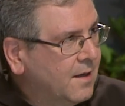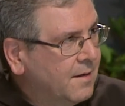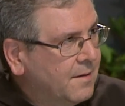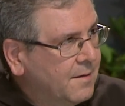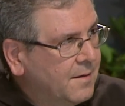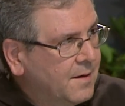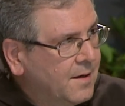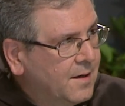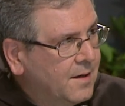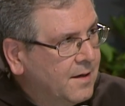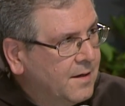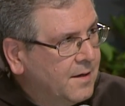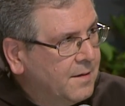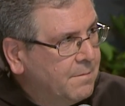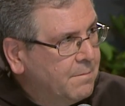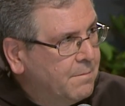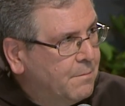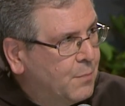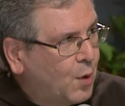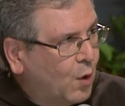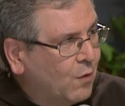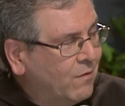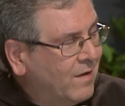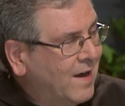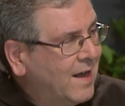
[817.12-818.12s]
He
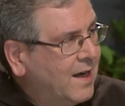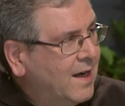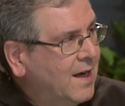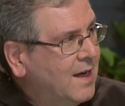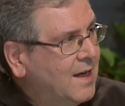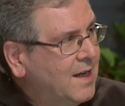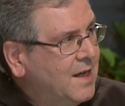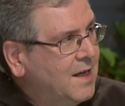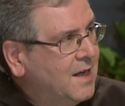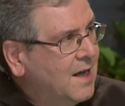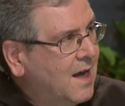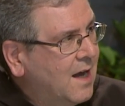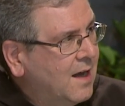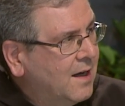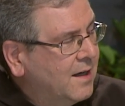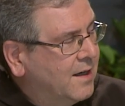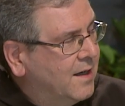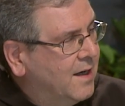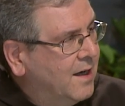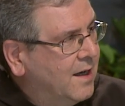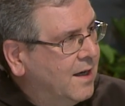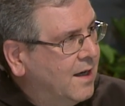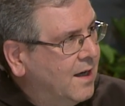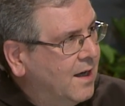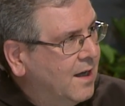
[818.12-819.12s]
visited
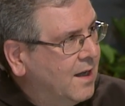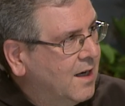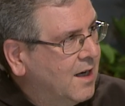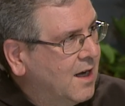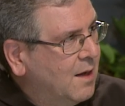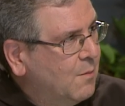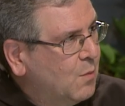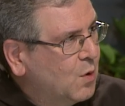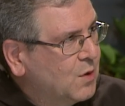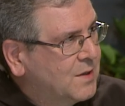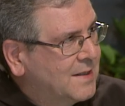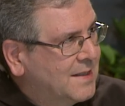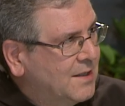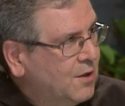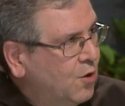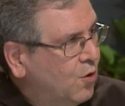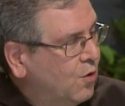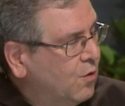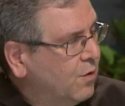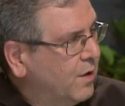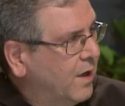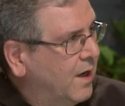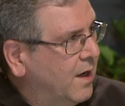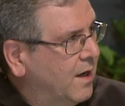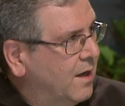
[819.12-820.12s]
the
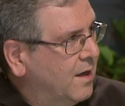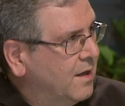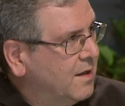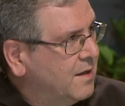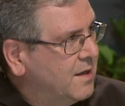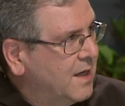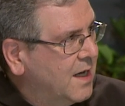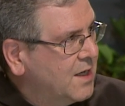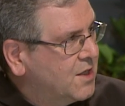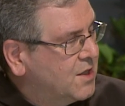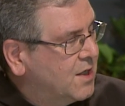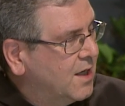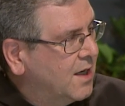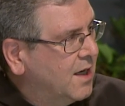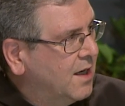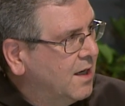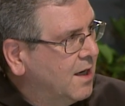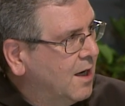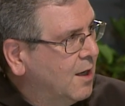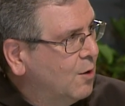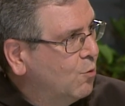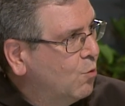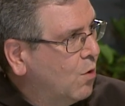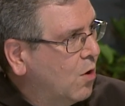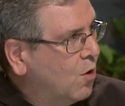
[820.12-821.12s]
cenacle, and
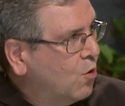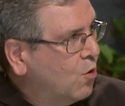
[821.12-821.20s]
there